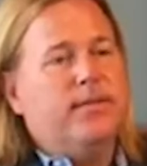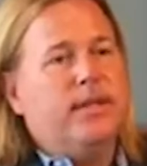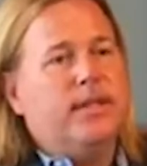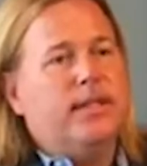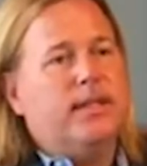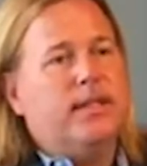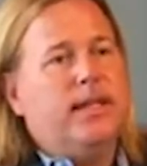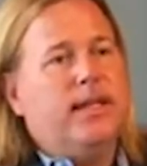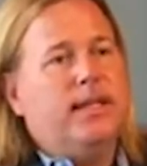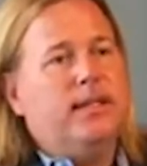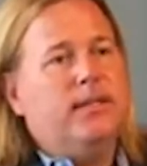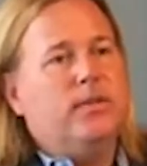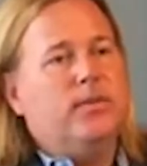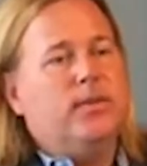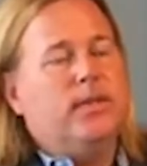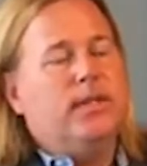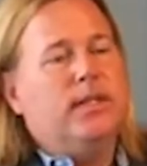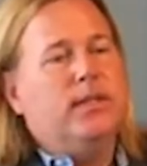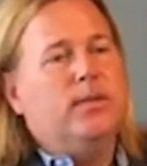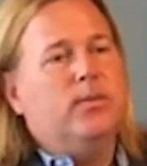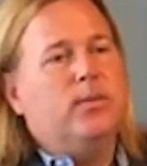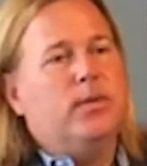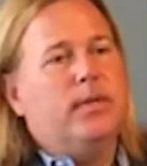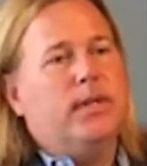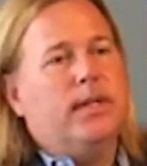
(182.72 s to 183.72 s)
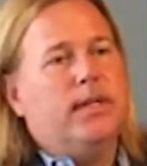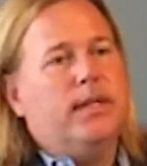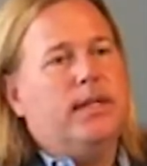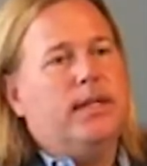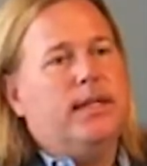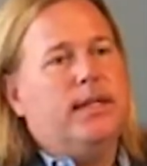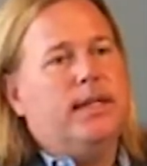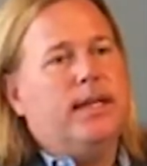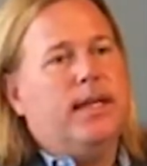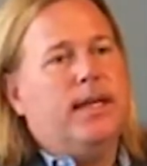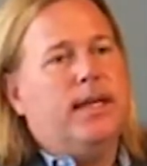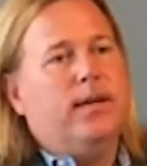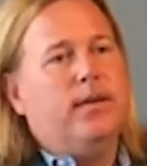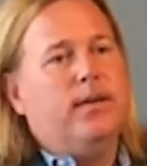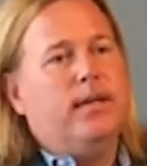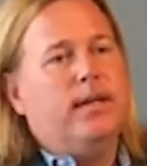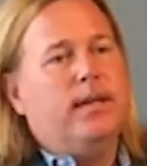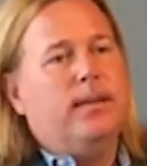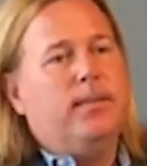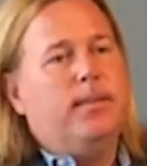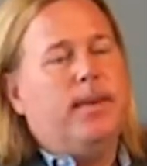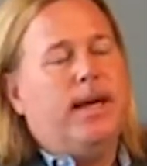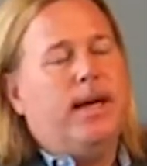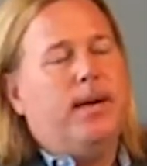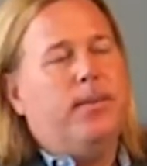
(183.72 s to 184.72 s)
like that, so kids were not getting out
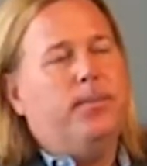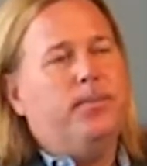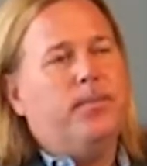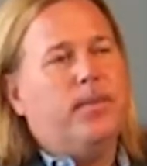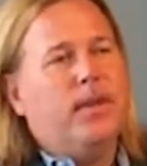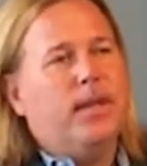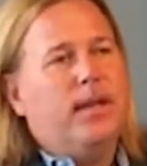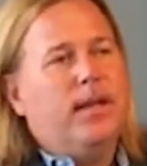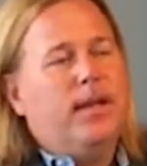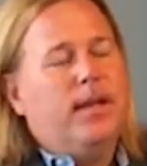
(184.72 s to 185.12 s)
and about.